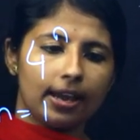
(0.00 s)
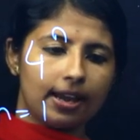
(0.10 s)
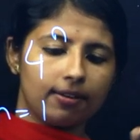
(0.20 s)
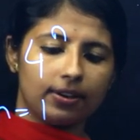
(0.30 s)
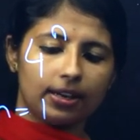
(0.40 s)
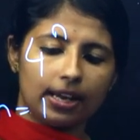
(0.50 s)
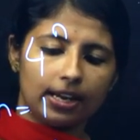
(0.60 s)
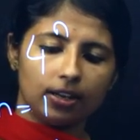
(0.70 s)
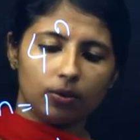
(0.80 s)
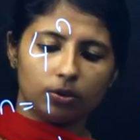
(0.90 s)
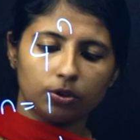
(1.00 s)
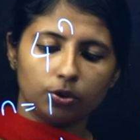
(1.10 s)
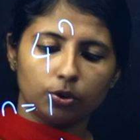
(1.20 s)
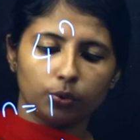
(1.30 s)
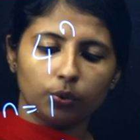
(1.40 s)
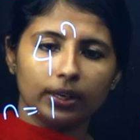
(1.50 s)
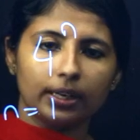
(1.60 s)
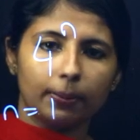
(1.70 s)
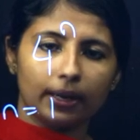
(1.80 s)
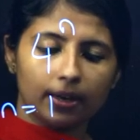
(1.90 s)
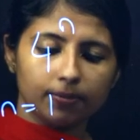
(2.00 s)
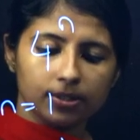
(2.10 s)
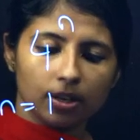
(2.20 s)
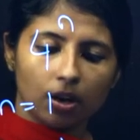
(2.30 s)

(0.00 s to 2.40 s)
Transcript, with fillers: And when n equal to 2, it becomes